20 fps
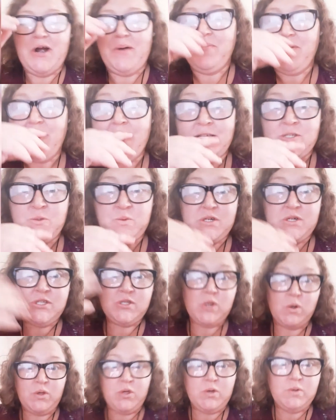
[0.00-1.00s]
Because we're
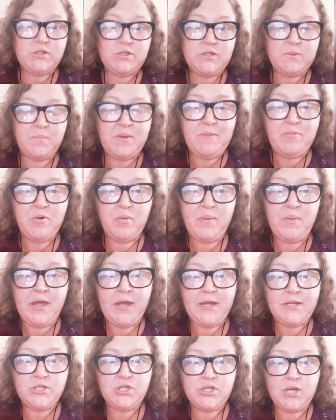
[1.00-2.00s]
so used to people
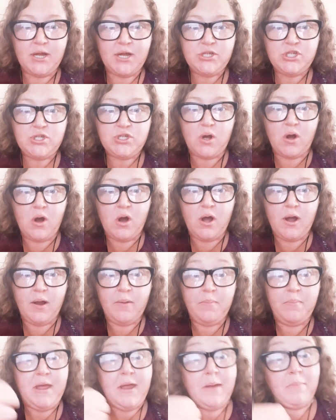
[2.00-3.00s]
being judged
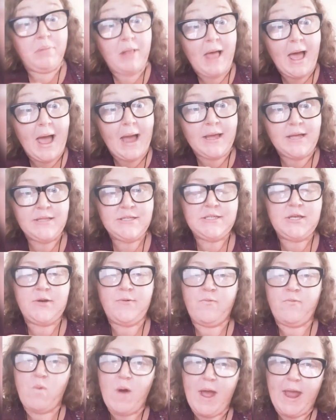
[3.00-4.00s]
on being black instead
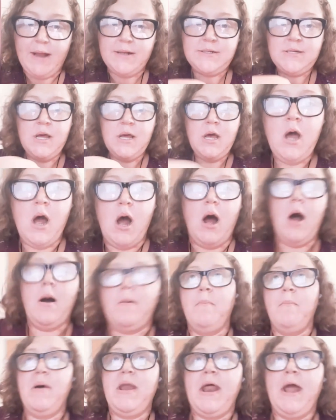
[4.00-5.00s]
of white.
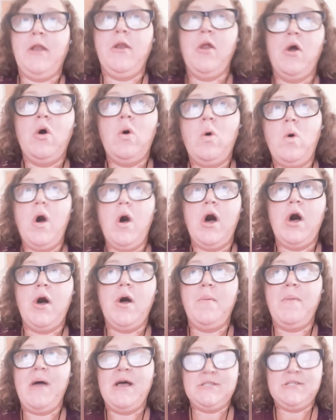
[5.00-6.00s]
But I know
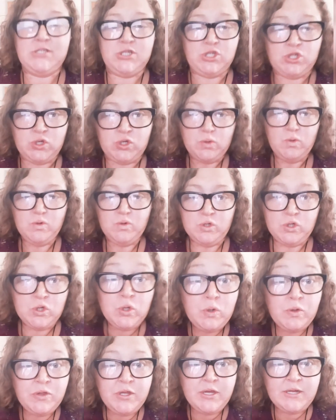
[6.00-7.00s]
as the
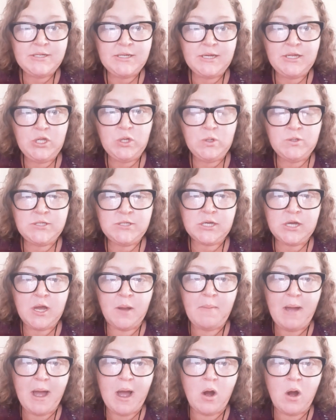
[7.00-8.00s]
truth continues to
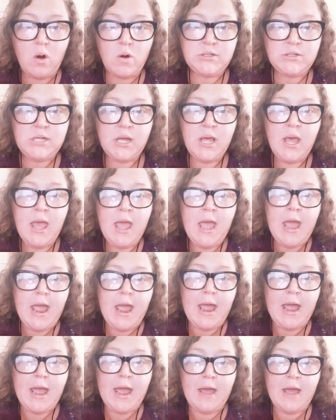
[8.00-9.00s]
come out
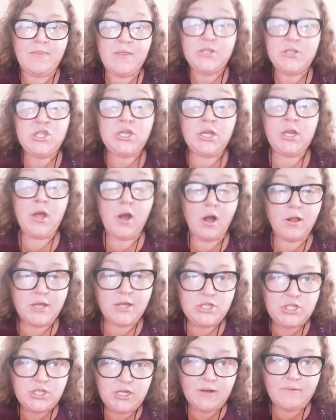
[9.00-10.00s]
and the
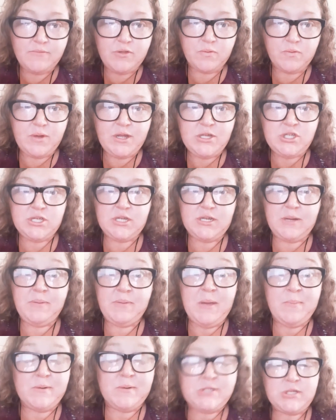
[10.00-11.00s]
genealogy of the region and
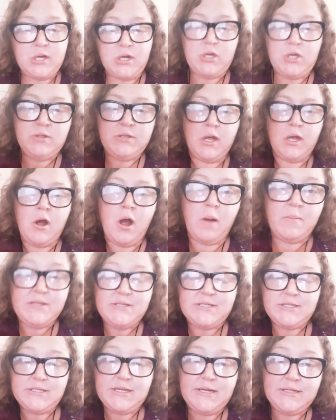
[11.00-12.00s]
people start using
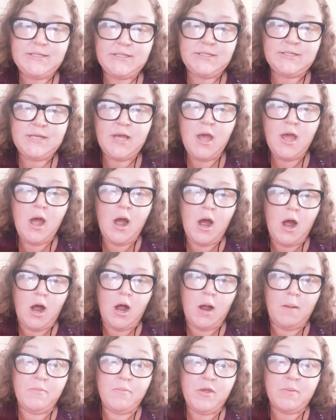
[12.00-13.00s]
common sense,
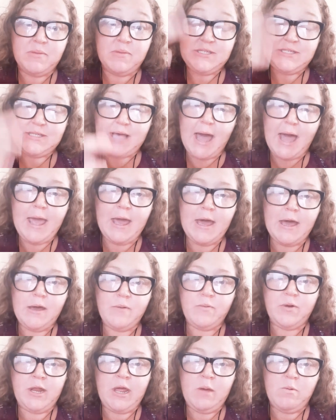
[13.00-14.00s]
the
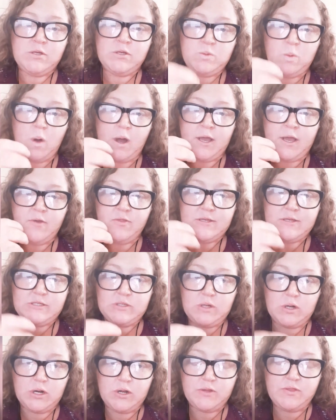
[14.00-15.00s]
Messiah, when he was walking
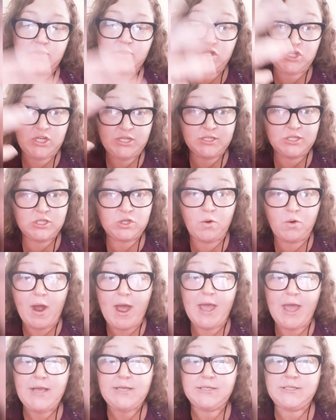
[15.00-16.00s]
this earth, Jesus
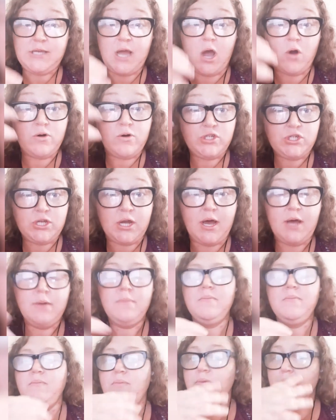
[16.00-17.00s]
Christ, Yahusha,
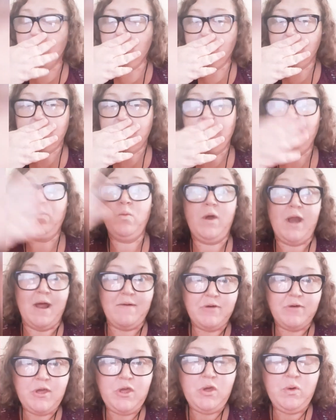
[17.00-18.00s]

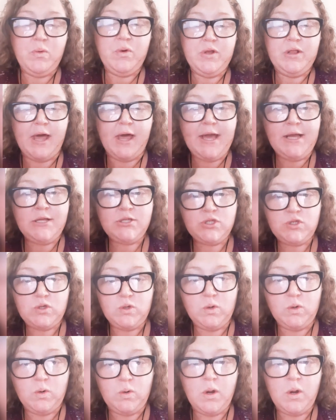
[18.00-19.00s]
whatever you like
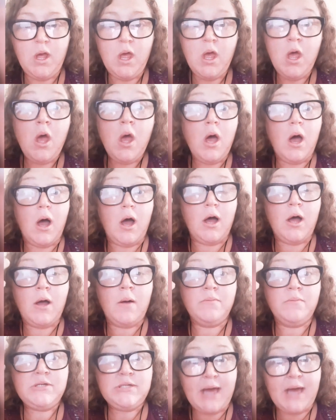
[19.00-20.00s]
to
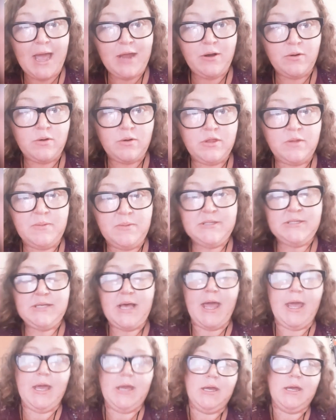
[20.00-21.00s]
title the
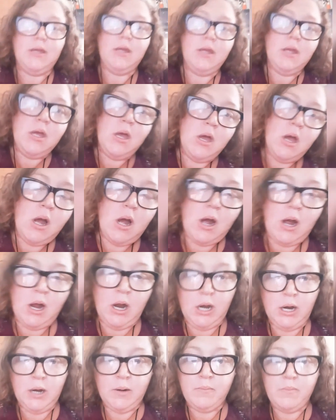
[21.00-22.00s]
Messiah,
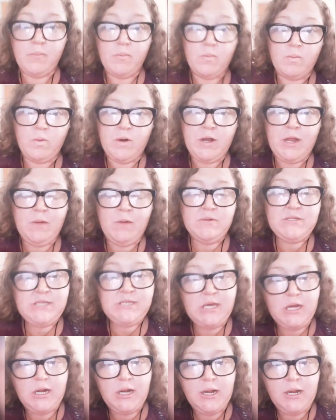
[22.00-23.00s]
when he was
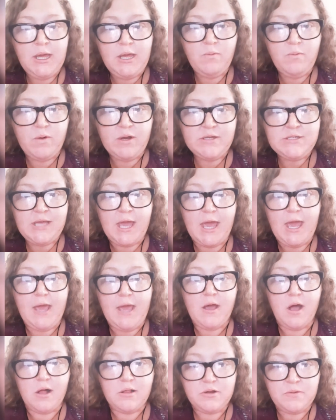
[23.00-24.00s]
here, he was a
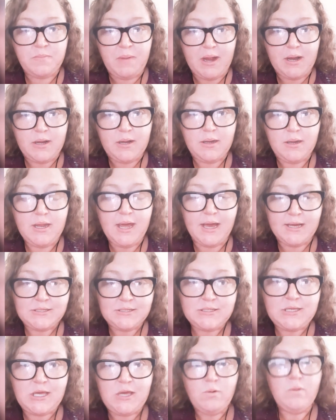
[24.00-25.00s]
colored man.
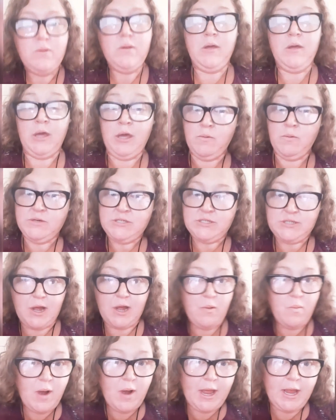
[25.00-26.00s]
Yes, he was
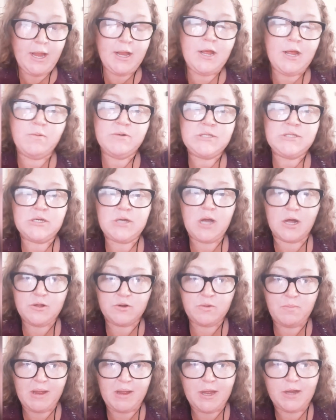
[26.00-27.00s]
not white. He was a
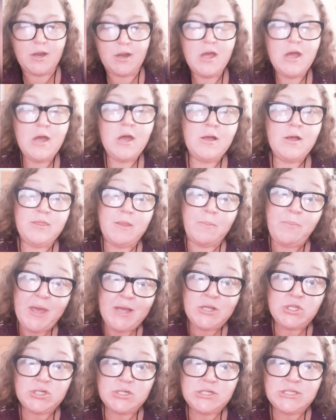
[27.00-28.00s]
colored man. The
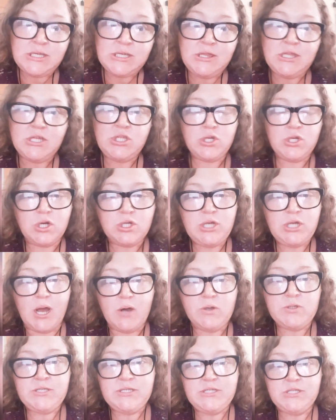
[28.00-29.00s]
pictures in the church
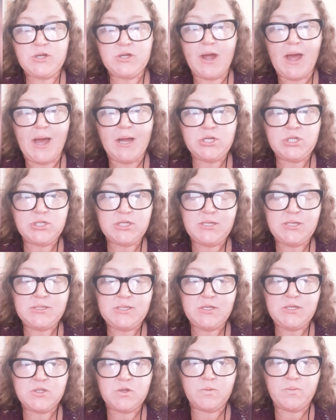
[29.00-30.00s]
houses are actually
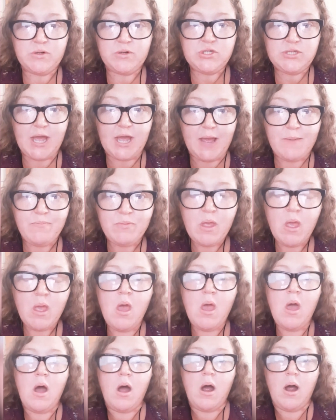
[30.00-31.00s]
Caesar Borgia.
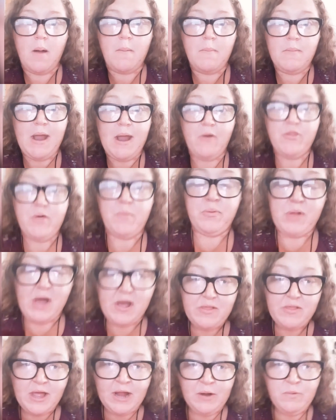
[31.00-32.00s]
Now, the
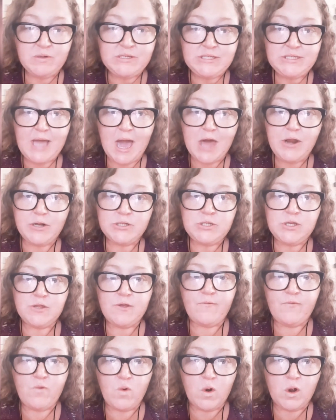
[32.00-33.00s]
bloodline was scattered to
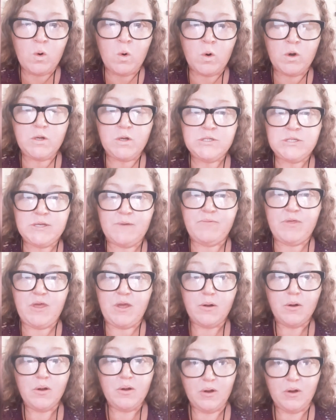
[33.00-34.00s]
the four corners of
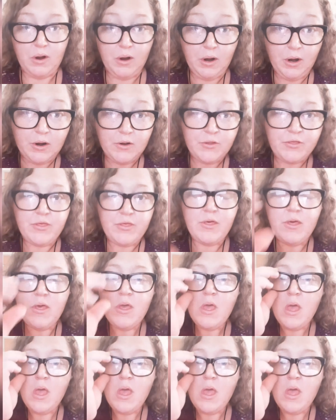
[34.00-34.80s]
the earth.